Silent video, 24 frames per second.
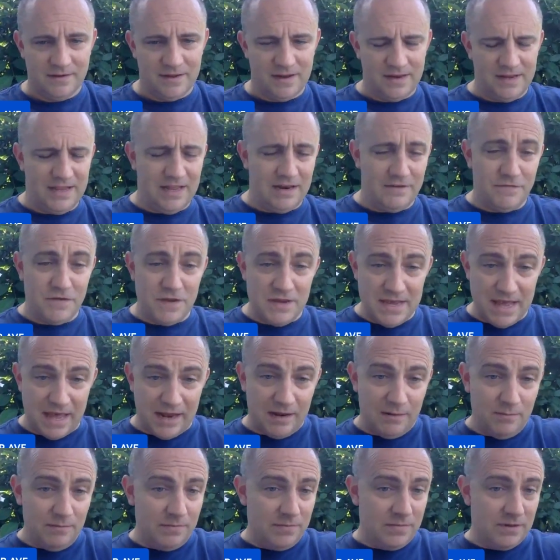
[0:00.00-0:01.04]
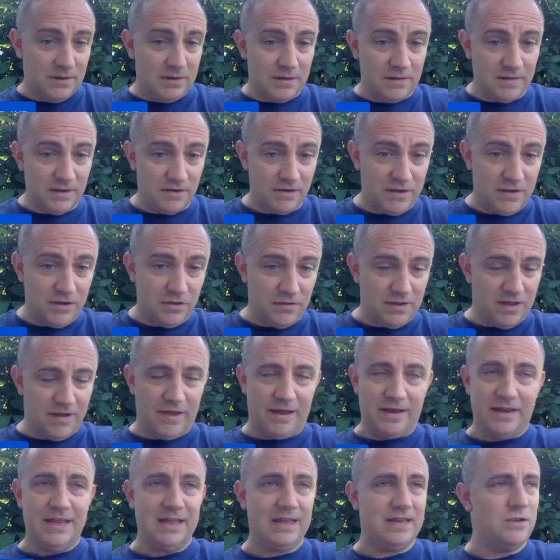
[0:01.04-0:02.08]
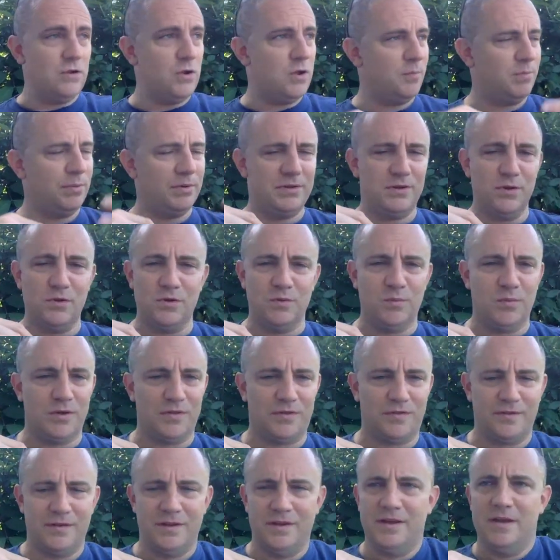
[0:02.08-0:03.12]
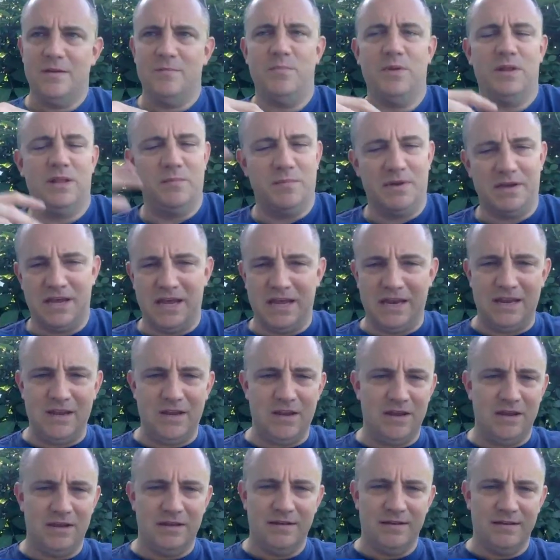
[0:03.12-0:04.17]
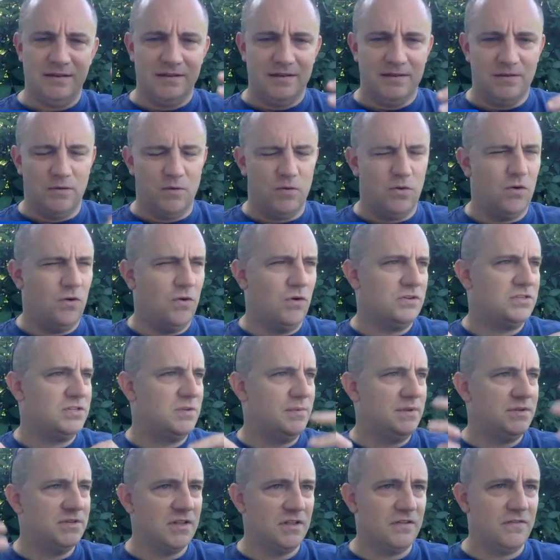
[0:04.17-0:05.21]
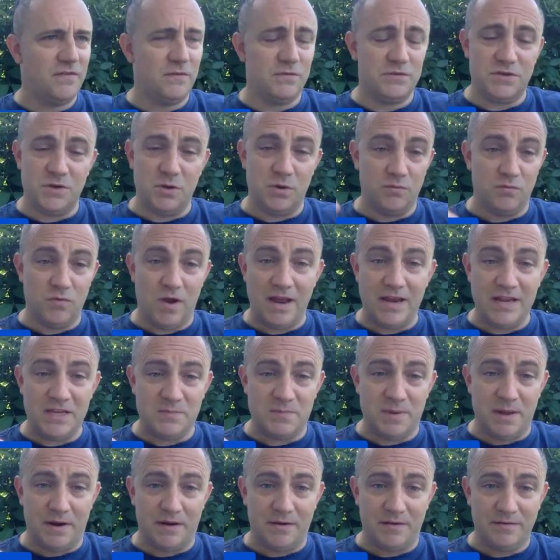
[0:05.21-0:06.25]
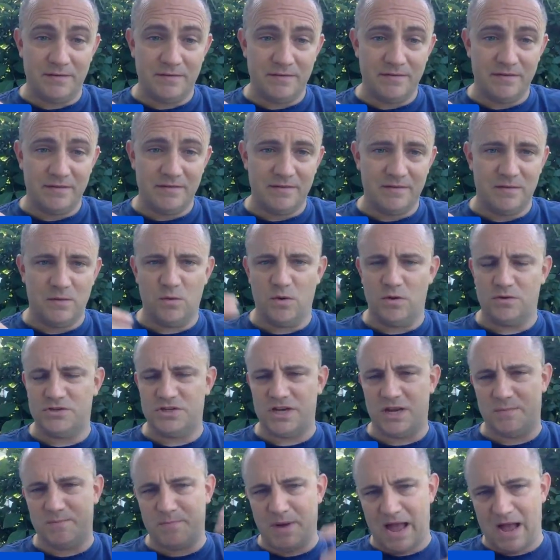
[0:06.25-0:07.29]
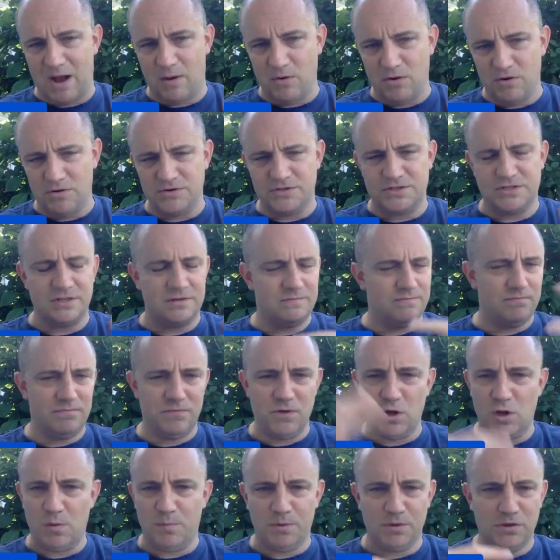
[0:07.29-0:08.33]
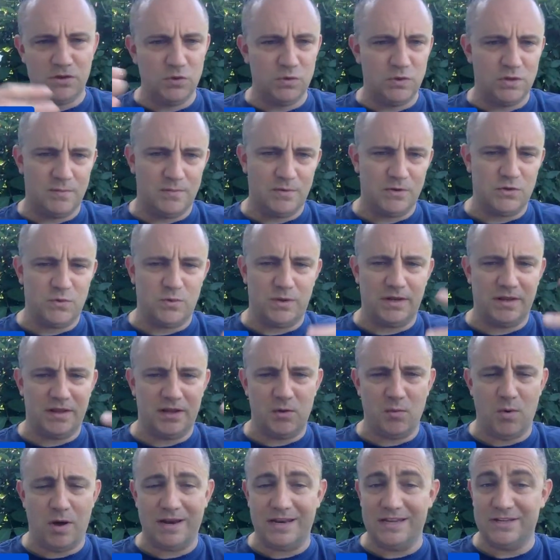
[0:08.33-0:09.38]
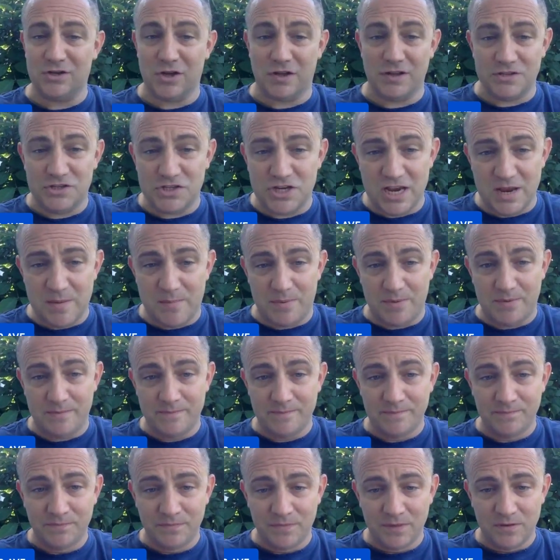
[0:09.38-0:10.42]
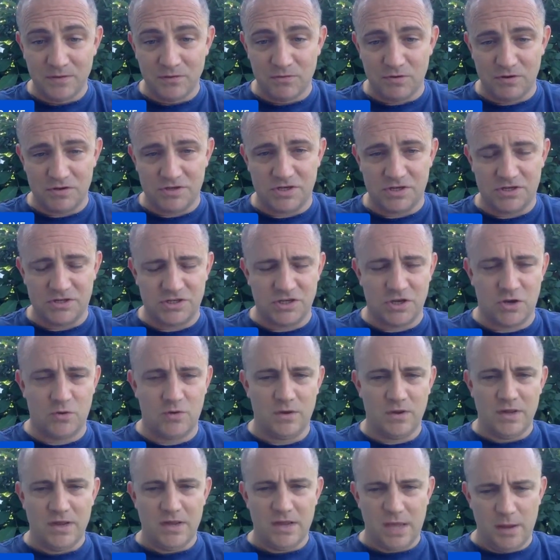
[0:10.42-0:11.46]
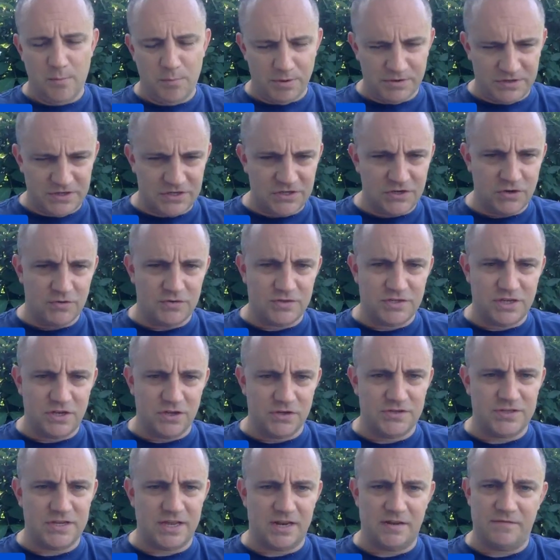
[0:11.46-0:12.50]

Again, if you get him, they're to kill left. And again, you can platoon him with Billy McKinney or some of these other folks who hit righties better, or Jake Bowers. You can platoon them or do anything you want. He's on the cheap, Grichuk. So he brings a certain skill set.